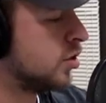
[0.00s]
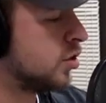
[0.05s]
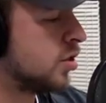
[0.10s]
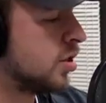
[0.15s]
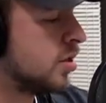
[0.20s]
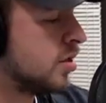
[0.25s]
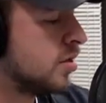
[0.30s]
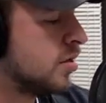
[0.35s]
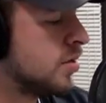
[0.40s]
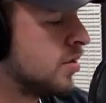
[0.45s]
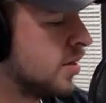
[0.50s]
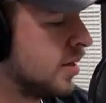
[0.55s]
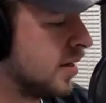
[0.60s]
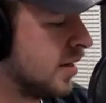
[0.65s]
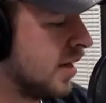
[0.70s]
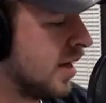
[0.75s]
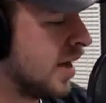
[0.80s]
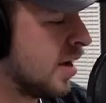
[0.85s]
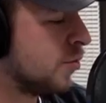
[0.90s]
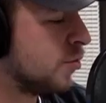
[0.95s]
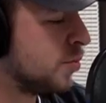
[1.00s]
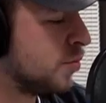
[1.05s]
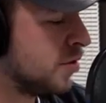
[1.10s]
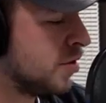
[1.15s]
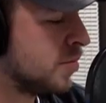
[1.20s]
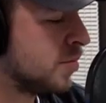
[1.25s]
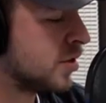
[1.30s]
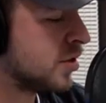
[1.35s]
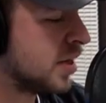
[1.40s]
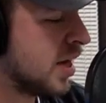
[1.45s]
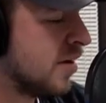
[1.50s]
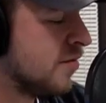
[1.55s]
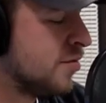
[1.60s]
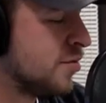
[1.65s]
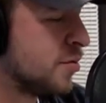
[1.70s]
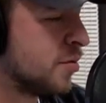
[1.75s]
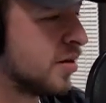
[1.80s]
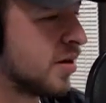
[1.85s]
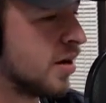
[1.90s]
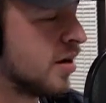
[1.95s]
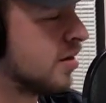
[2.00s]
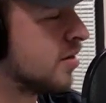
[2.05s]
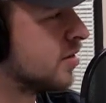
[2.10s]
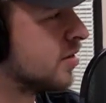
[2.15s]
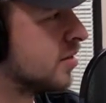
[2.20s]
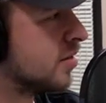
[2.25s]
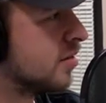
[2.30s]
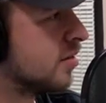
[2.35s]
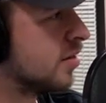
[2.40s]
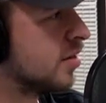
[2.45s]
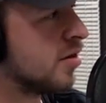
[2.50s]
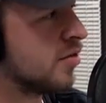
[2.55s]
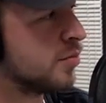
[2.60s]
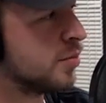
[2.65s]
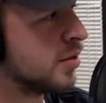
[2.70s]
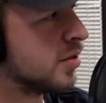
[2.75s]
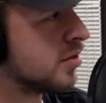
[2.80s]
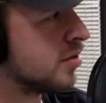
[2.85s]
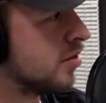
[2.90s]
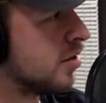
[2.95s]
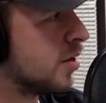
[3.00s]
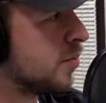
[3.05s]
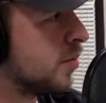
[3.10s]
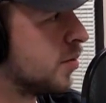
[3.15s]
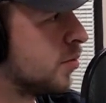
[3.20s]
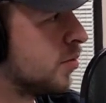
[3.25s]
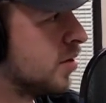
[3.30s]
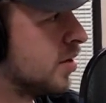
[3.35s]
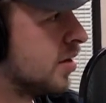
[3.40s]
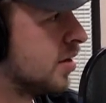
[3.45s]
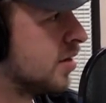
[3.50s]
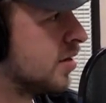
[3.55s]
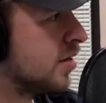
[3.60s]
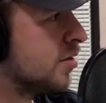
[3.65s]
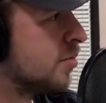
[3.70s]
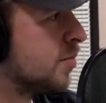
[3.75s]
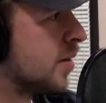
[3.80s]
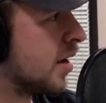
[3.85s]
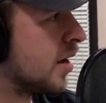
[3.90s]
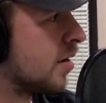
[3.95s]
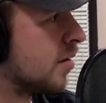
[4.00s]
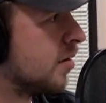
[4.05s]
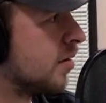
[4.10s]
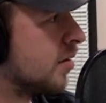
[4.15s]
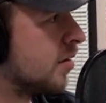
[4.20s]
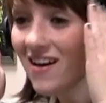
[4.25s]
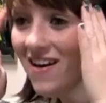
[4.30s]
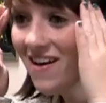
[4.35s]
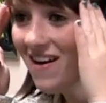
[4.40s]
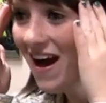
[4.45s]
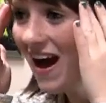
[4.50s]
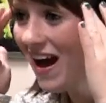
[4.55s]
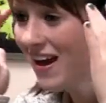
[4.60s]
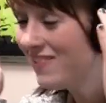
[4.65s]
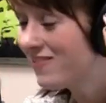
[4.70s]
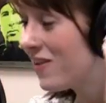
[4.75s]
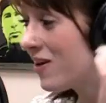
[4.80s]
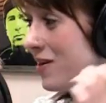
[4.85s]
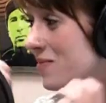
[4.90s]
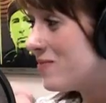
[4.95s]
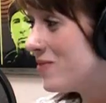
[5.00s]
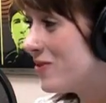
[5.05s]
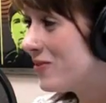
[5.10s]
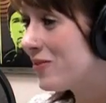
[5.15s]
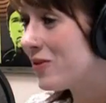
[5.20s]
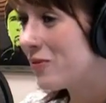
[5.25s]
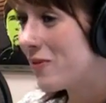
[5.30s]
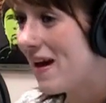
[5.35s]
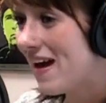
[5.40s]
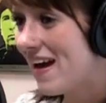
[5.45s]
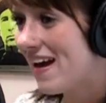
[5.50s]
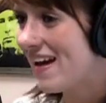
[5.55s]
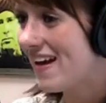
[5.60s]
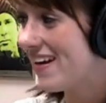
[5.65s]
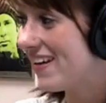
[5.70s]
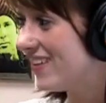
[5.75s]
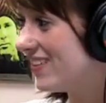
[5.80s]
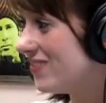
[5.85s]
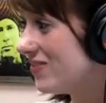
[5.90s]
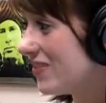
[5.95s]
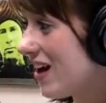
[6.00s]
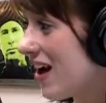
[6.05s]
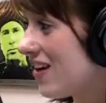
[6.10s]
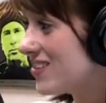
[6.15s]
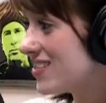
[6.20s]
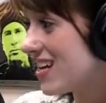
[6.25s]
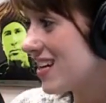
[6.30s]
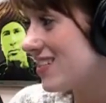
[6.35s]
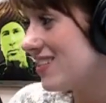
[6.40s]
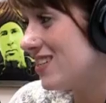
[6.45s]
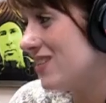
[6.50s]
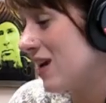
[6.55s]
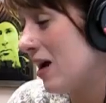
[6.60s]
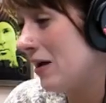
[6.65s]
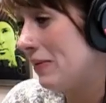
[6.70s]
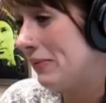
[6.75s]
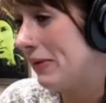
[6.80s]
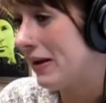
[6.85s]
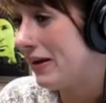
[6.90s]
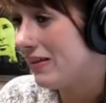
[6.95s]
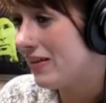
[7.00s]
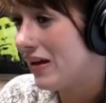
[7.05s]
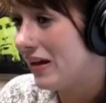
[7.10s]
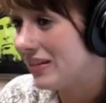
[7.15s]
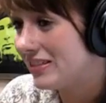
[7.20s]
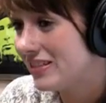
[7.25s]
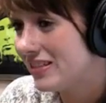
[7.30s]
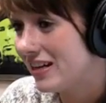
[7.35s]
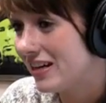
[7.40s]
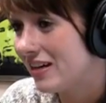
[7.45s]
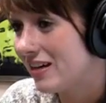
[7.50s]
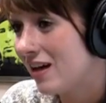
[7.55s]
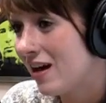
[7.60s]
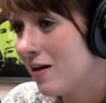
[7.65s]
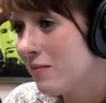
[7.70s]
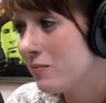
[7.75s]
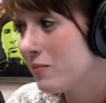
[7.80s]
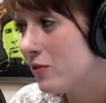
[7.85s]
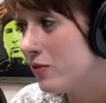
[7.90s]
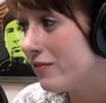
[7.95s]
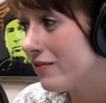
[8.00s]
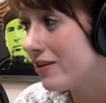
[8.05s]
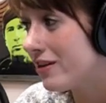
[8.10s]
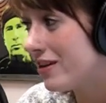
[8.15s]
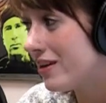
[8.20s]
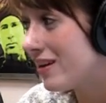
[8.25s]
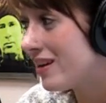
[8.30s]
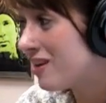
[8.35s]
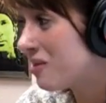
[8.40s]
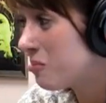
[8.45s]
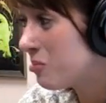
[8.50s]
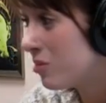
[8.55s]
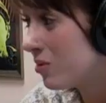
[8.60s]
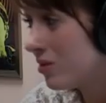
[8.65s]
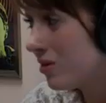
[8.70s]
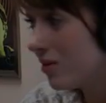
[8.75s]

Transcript: So yeah, we pretty much everyone knows the government's corrupt. But what are you gonna do about I want to move away. I was actually talking about it last night. I'm moving to Europe